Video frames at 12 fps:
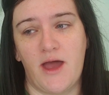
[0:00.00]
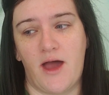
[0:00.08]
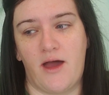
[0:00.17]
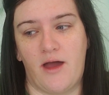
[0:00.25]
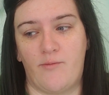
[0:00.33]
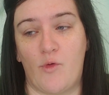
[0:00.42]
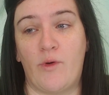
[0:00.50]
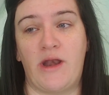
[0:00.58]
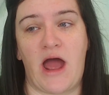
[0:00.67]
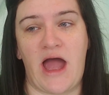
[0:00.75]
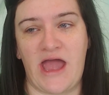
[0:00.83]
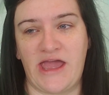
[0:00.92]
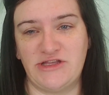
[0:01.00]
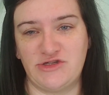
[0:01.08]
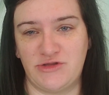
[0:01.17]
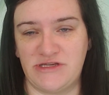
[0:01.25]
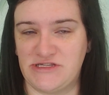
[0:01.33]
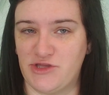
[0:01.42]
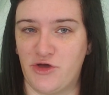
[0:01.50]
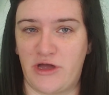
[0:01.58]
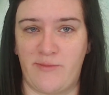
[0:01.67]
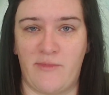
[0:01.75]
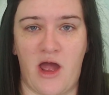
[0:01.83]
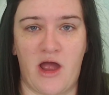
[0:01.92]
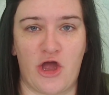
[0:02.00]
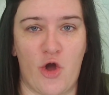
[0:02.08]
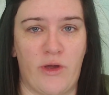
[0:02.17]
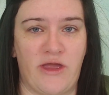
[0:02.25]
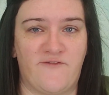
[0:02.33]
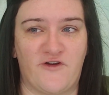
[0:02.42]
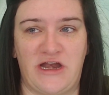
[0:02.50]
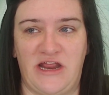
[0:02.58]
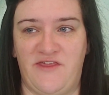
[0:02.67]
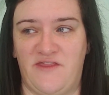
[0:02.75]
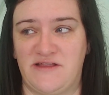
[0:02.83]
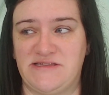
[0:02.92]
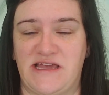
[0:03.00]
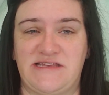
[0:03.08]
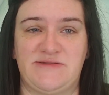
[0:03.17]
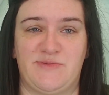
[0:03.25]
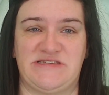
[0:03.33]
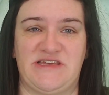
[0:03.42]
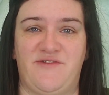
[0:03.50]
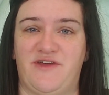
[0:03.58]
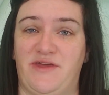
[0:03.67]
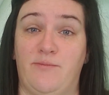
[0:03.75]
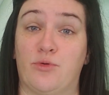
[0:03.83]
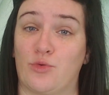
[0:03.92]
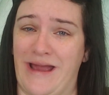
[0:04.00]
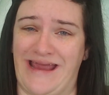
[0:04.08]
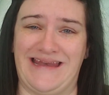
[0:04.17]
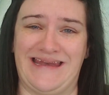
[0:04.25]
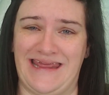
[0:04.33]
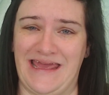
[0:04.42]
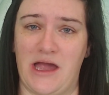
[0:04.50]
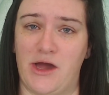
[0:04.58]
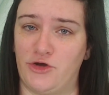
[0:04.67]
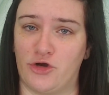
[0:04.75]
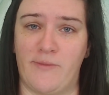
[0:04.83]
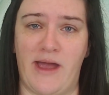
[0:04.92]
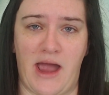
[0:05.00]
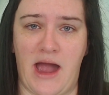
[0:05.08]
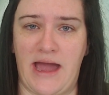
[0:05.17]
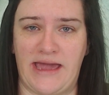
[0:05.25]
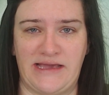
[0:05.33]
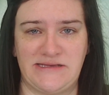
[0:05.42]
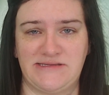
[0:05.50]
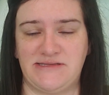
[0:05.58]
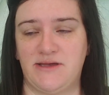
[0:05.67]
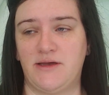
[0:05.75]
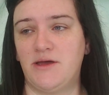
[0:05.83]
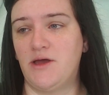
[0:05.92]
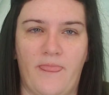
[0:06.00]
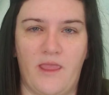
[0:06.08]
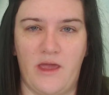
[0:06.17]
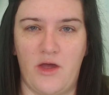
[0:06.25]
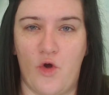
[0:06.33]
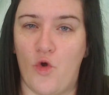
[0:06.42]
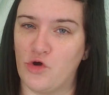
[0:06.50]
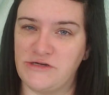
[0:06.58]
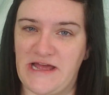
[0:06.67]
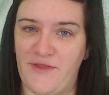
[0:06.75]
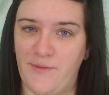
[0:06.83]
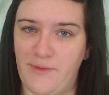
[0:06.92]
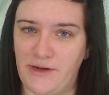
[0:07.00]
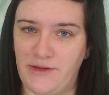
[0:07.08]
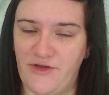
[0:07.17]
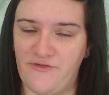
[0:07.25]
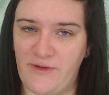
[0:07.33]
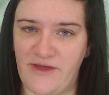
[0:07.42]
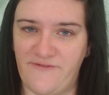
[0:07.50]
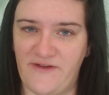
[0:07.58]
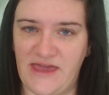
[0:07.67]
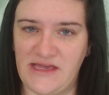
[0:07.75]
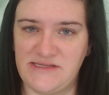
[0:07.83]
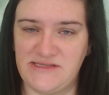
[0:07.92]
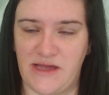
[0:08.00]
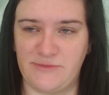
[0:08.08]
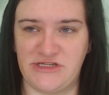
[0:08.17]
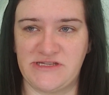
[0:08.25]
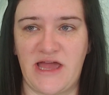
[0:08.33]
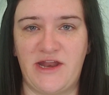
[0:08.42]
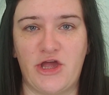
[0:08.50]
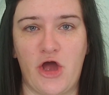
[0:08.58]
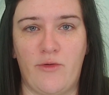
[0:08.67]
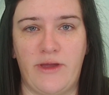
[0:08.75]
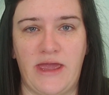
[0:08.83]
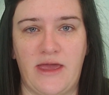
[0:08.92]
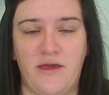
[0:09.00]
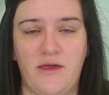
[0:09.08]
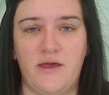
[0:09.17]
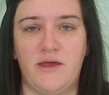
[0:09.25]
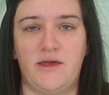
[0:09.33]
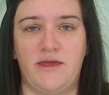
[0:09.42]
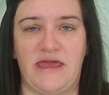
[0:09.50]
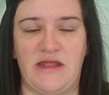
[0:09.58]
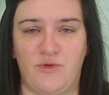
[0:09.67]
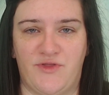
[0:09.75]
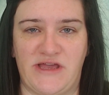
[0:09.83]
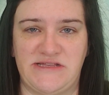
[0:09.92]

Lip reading: When I do this look, I'm not going for anything that's like specifically brightening under my eyes or down the middle of my face. I'm just kind of going in with